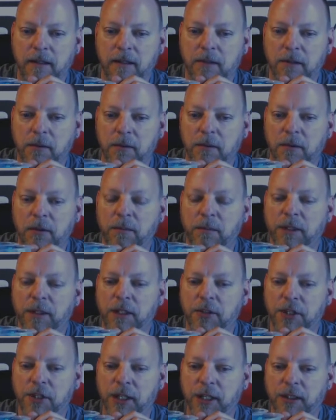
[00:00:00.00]
There's a little
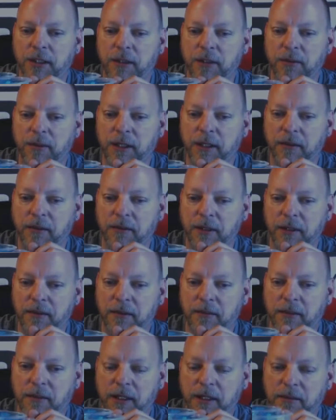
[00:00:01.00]
bit of jello
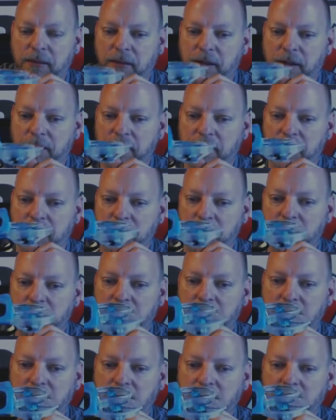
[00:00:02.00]
in my
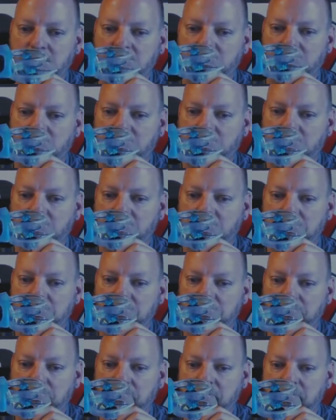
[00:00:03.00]
video.
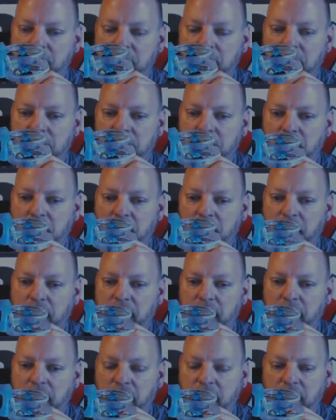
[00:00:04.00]
As you'll see here
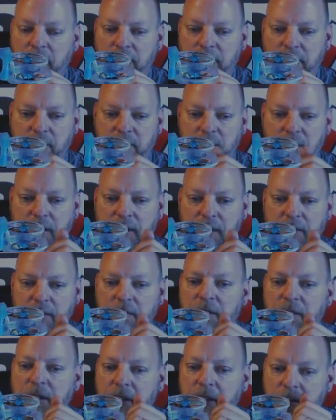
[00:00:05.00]
shortly, I'll play
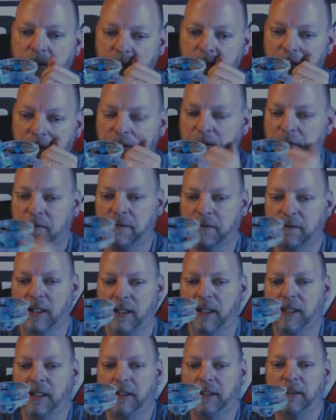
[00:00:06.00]
some videos of
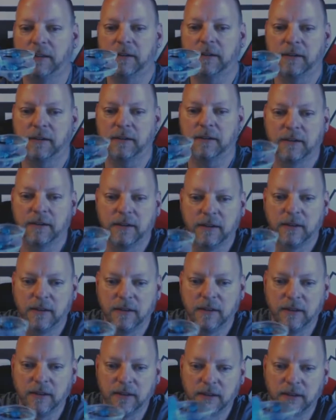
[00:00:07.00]
flying it
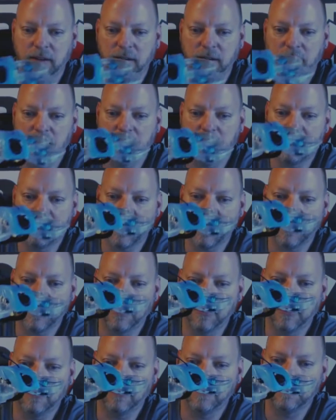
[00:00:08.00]
in my
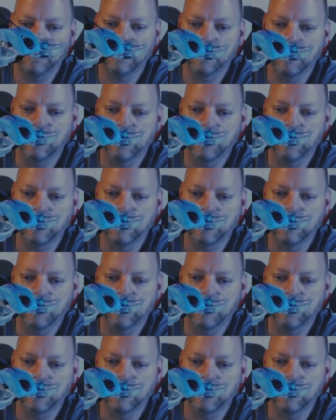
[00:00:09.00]
backyard.